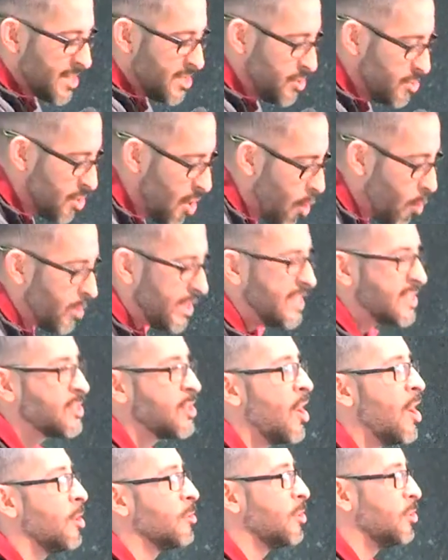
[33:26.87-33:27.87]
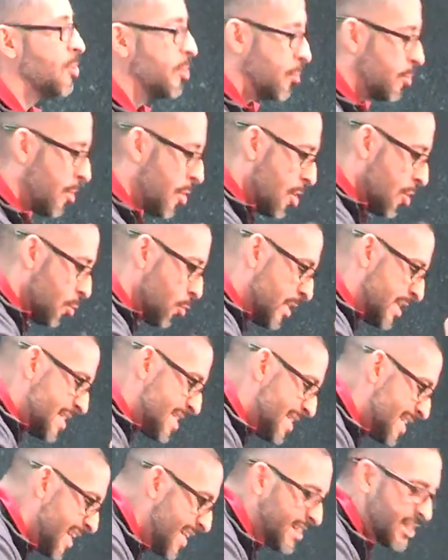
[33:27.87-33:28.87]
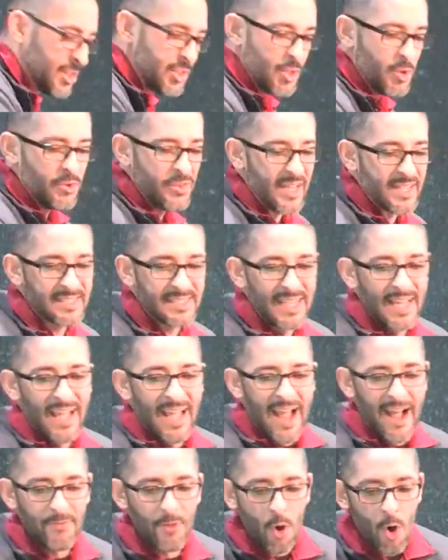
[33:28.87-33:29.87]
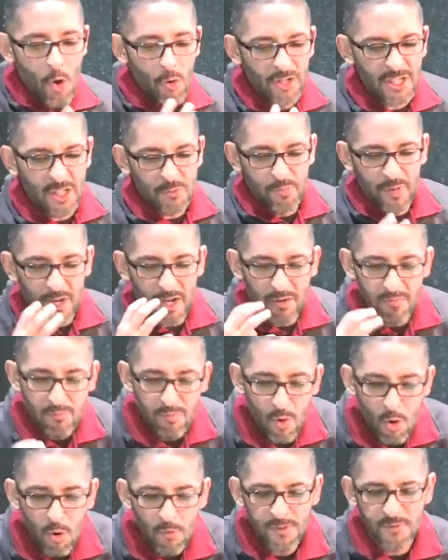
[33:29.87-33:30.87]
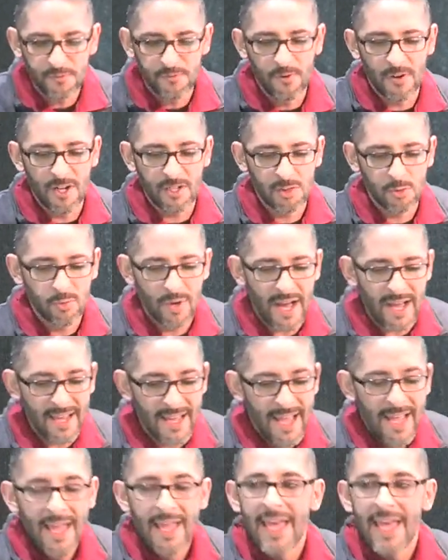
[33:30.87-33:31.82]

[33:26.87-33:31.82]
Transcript: I know what he's called to do. We need to do this. And the Holy Spirit moves for us, right?